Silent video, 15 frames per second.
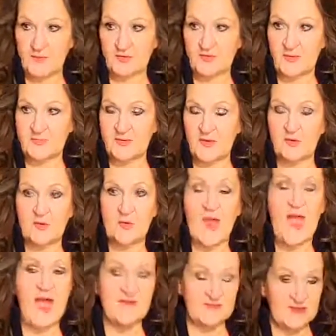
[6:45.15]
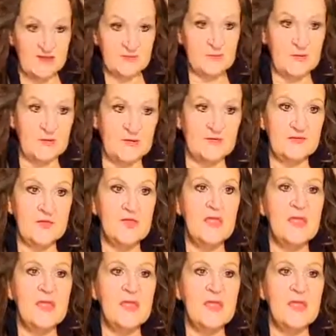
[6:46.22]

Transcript: or something, or you have an experience,